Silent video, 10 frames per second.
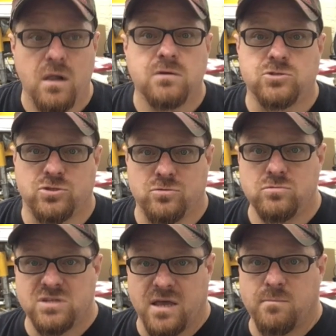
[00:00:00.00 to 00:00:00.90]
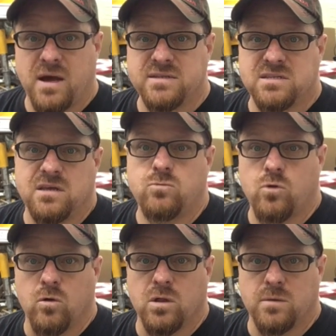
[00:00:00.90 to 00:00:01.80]
2 10 by 10
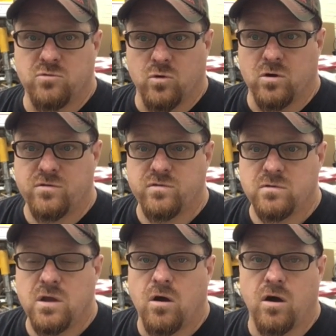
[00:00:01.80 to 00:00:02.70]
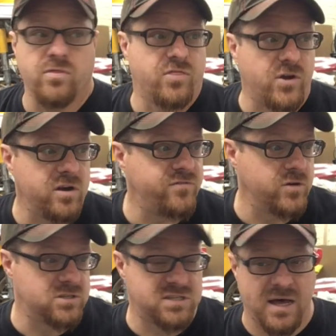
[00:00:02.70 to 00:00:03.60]
roll-up doors on the
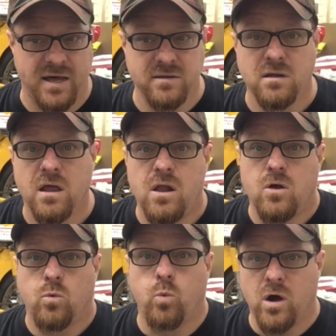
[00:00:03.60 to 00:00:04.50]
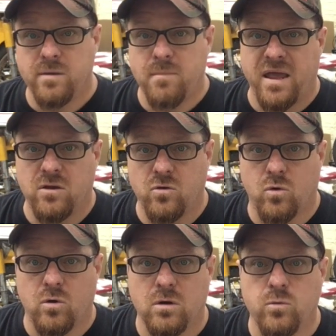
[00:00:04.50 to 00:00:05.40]
30-foot side, 1 man
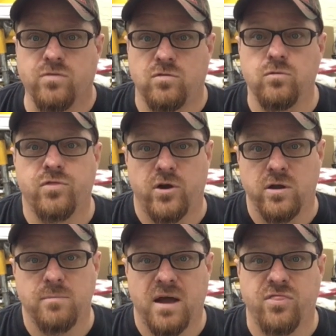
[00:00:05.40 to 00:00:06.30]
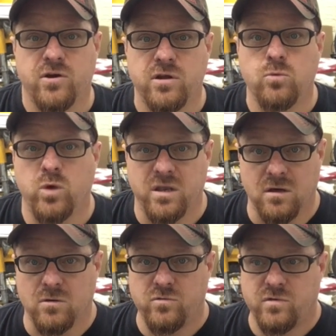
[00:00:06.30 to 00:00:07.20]
door with 2 30 by 30
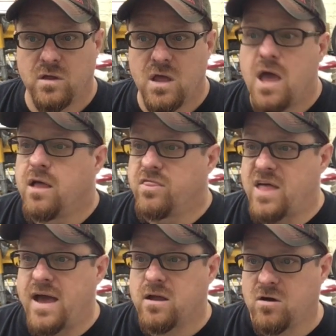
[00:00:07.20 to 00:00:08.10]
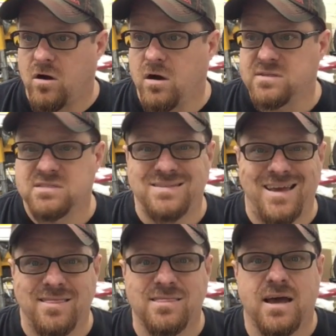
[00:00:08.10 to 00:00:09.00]
windows. That cost
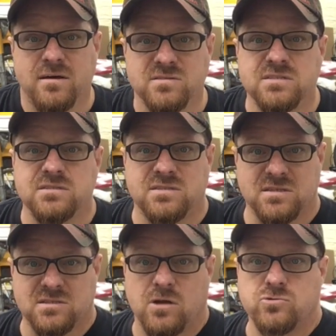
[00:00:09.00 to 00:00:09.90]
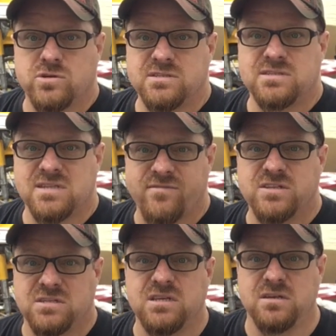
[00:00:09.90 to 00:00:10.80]

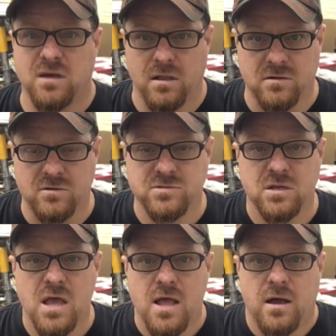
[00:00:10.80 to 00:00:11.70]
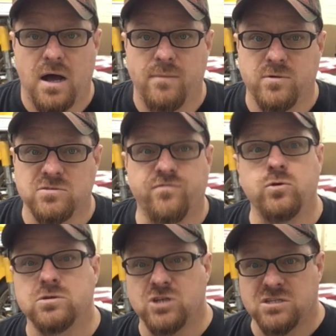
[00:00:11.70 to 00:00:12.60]
$10,617. There was a
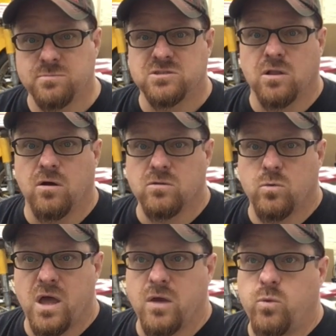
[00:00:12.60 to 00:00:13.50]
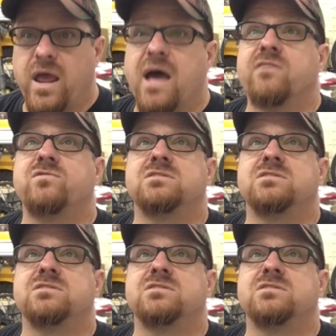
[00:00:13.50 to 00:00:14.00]
few adjustments along the way. We have